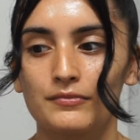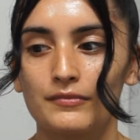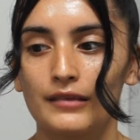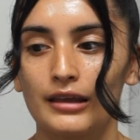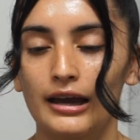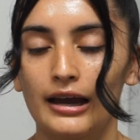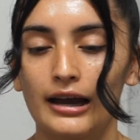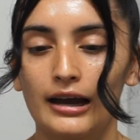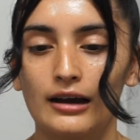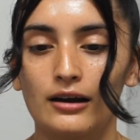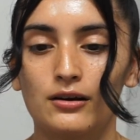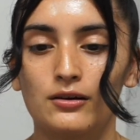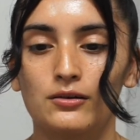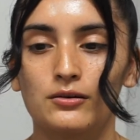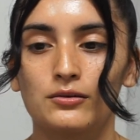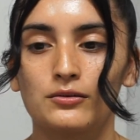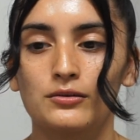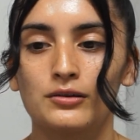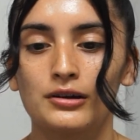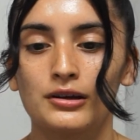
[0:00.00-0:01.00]

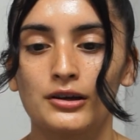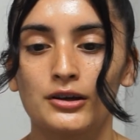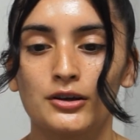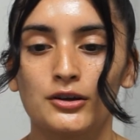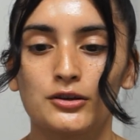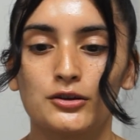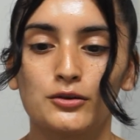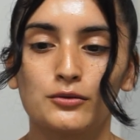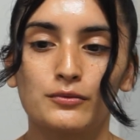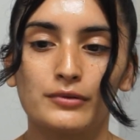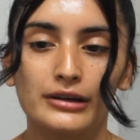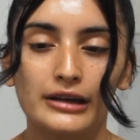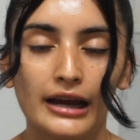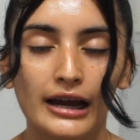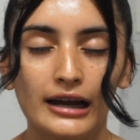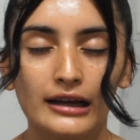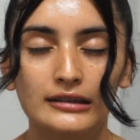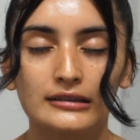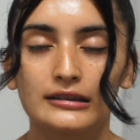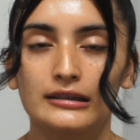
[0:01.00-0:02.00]
how you
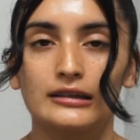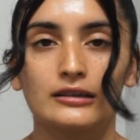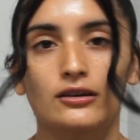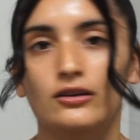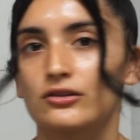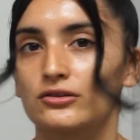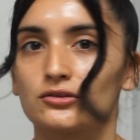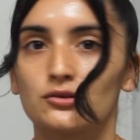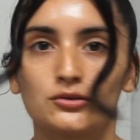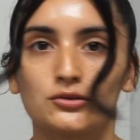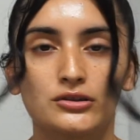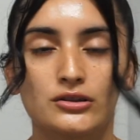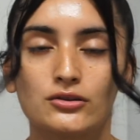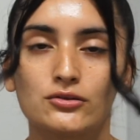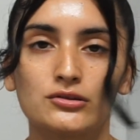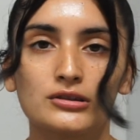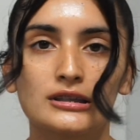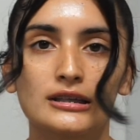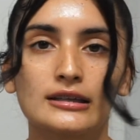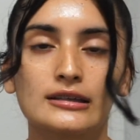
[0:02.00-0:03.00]
react, and all sorts of those
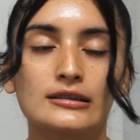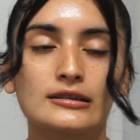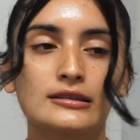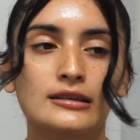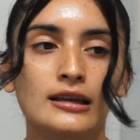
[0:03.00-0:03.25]
things.